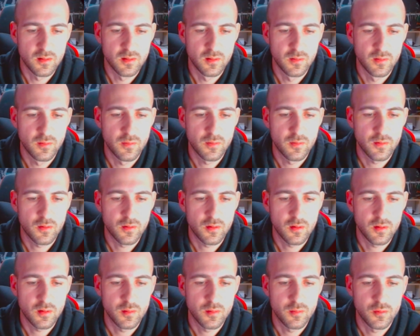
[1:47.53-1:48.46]

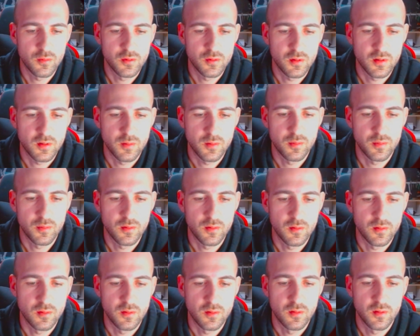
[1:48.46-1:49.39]
for
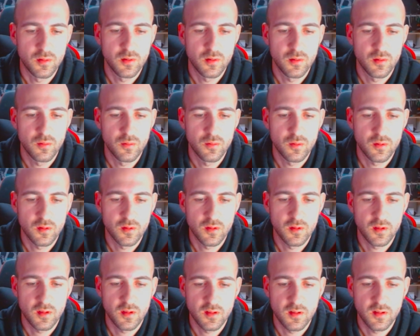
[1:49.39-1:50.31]
multiple
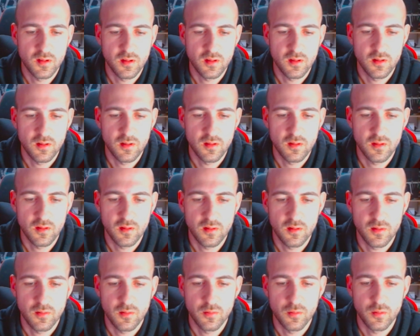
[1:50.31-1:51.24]
users in
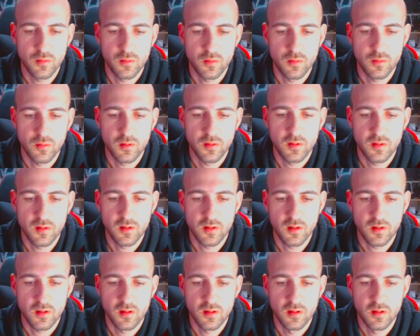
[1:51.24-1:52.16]
a
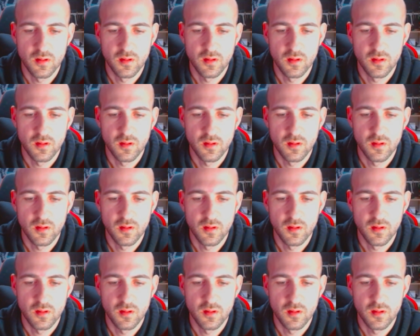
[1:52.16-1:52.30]
futuristic